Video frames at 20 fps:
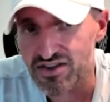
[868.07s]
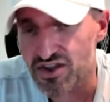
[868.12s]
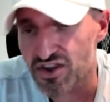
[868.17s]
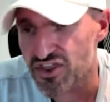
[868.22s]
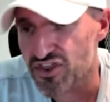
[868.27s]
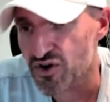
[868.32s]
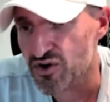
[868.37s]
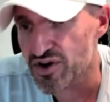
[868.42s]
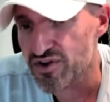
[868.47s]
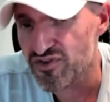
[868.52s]
to
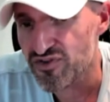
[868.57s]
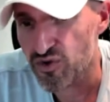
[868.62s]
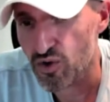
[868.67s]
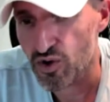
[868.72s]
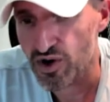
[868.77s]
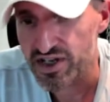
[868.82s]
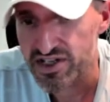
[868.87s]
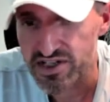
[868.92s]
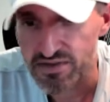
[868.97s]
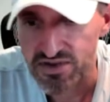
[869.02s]

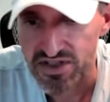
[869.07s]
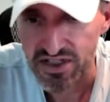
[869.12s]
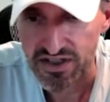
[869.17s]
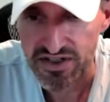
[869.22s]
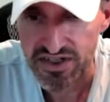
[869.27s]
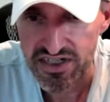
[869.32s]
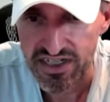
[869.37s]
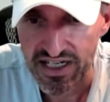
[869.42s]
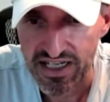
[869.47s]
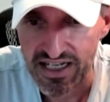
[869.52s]
3040s. I'm still
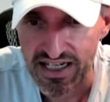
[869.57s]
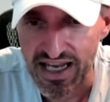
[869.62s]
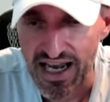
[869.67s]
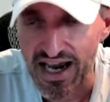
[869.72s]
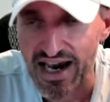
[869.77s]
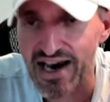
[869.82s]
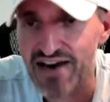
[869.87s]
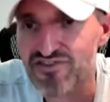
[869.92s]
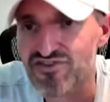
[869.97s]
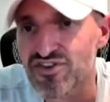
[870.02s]
sitting in
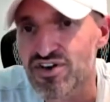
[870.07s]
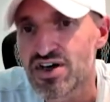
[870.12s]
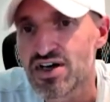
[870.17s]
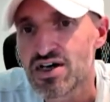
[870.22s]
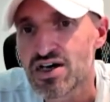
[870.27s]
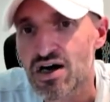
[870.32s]
half.